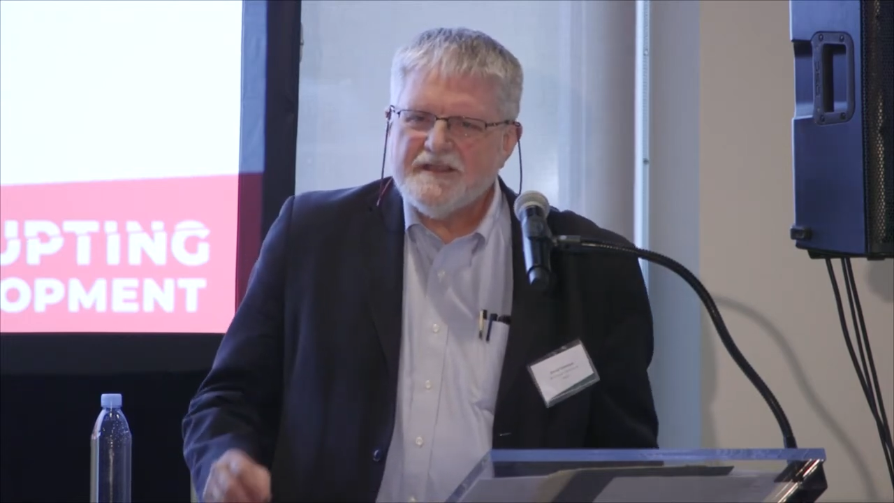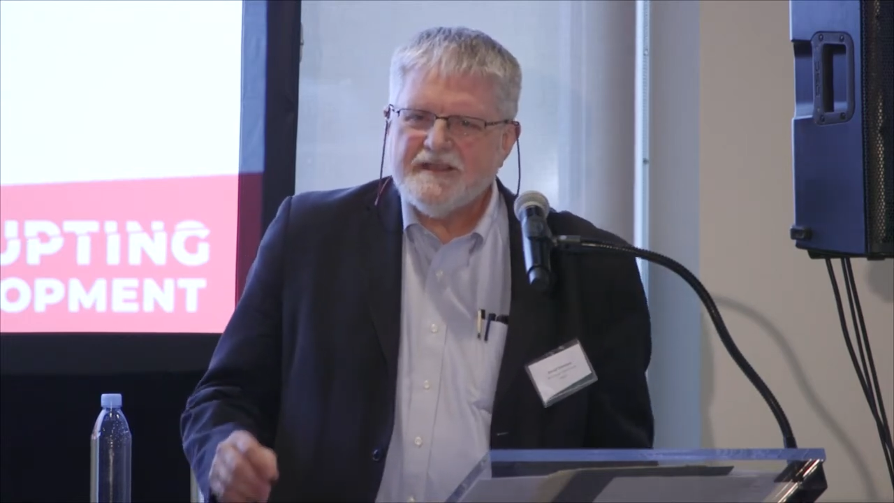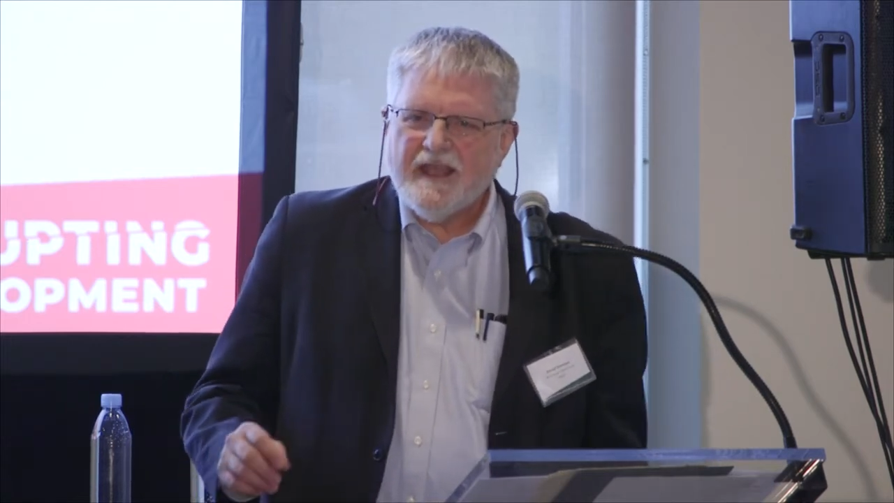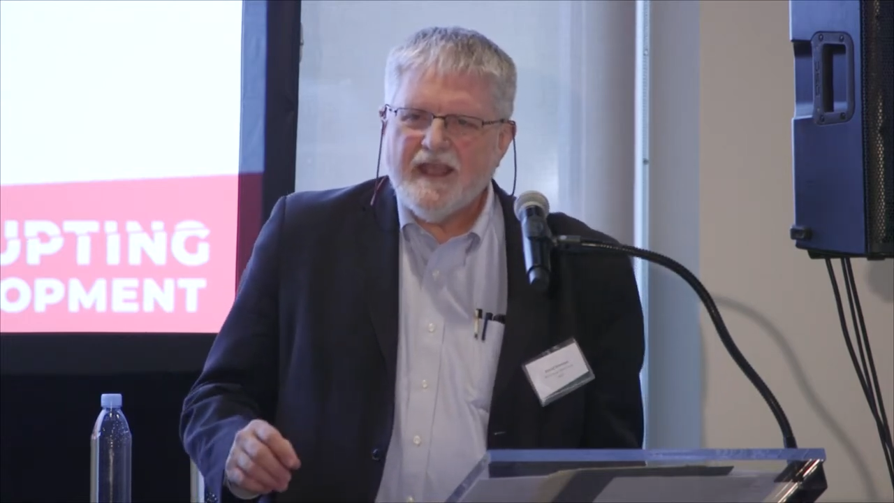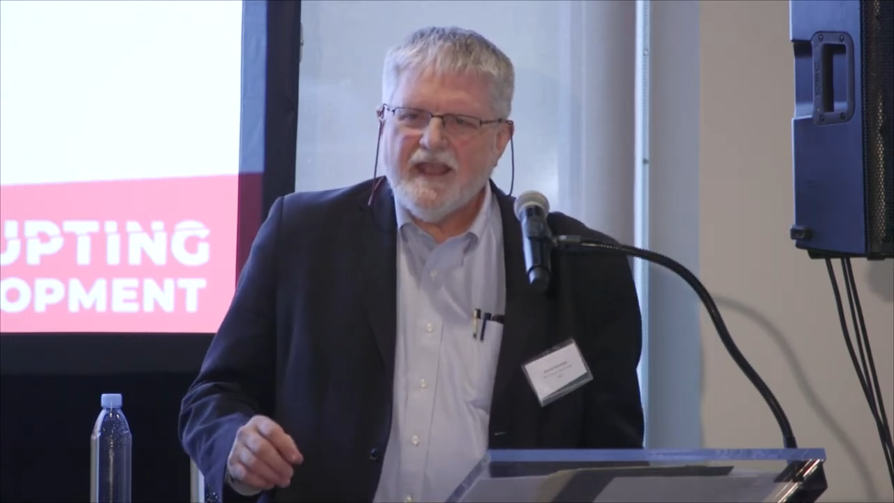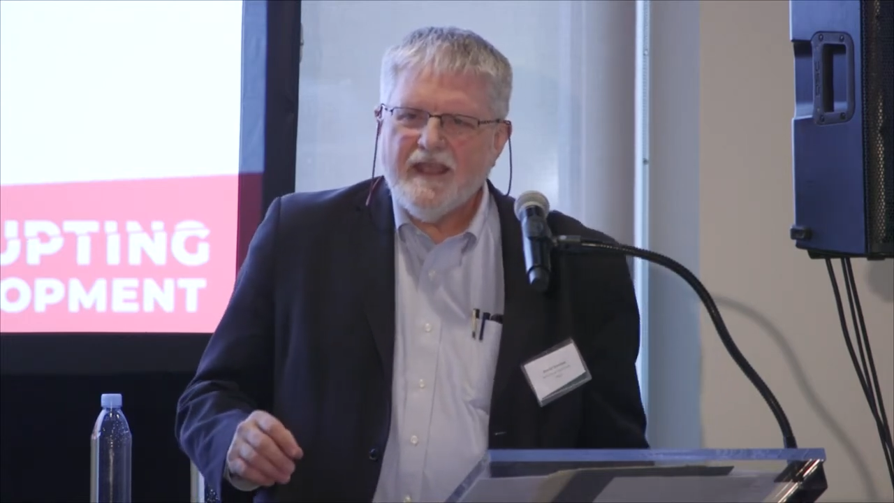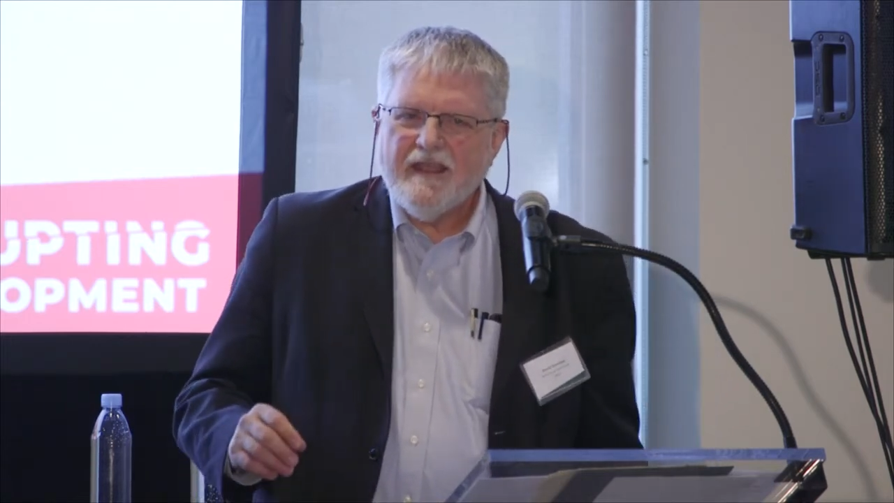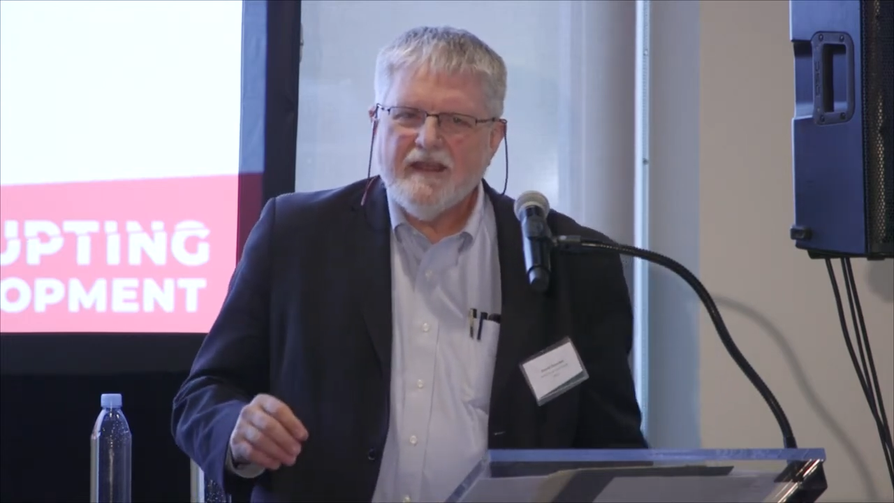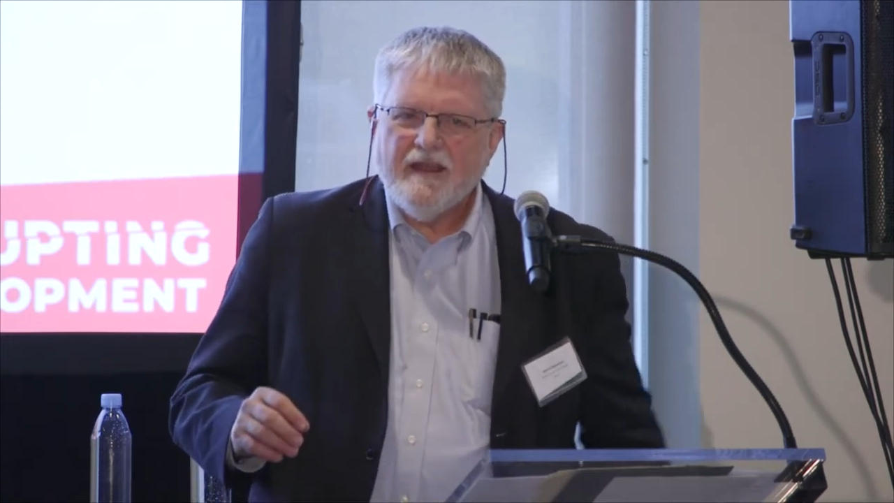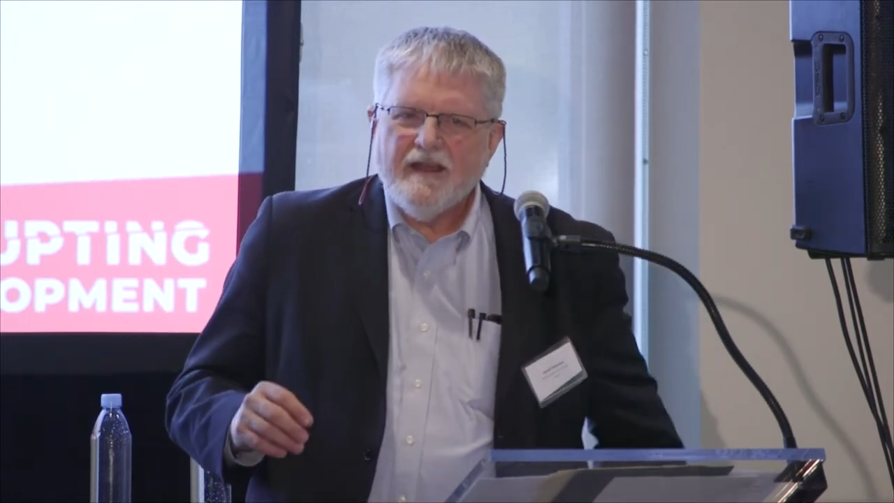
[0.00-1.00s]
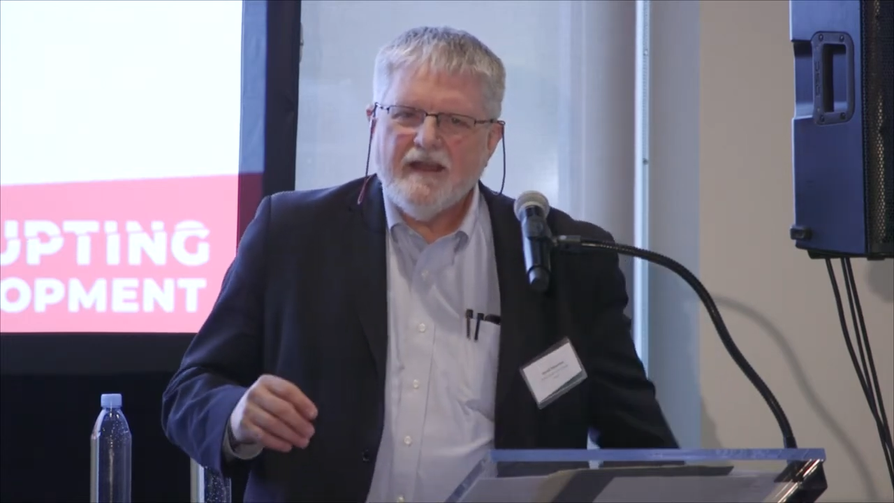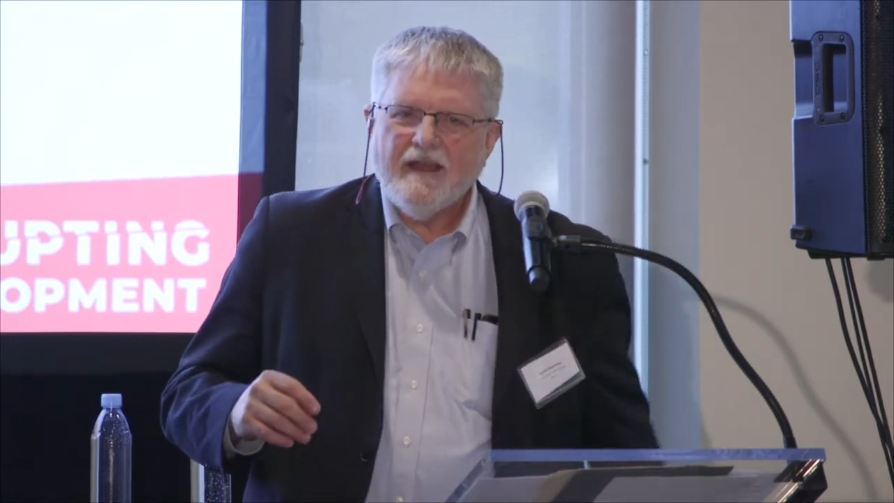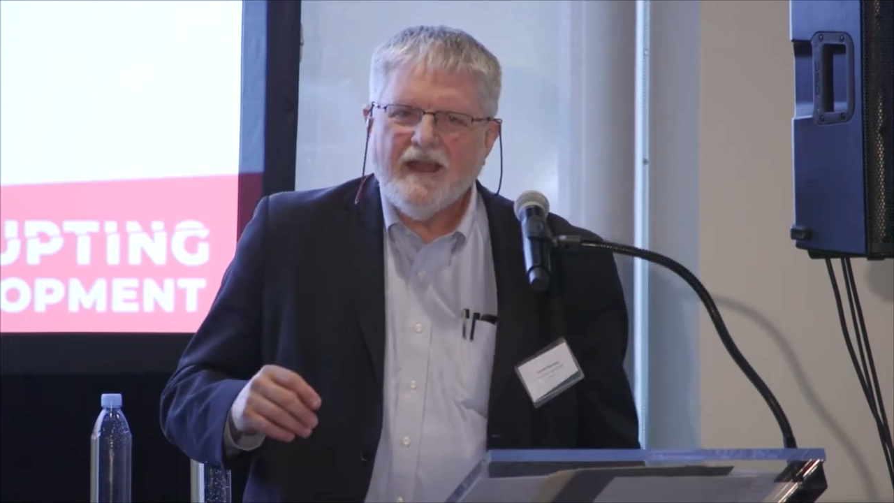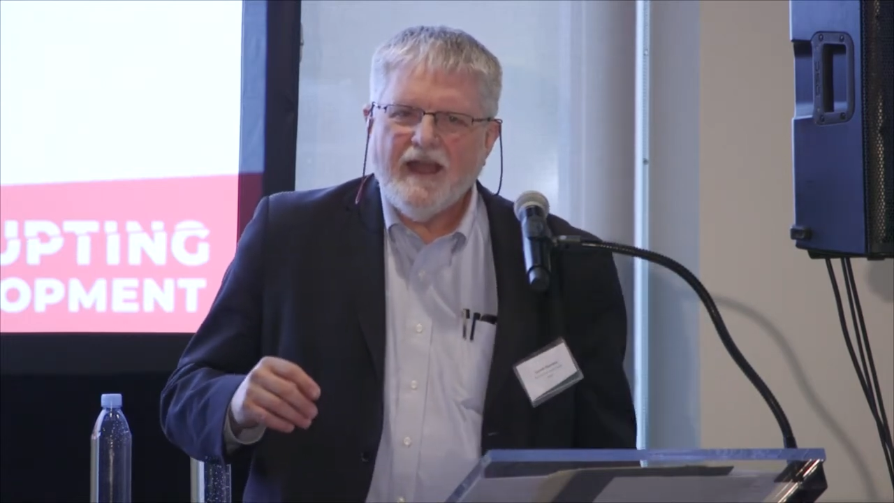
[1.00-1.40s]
is a, uh,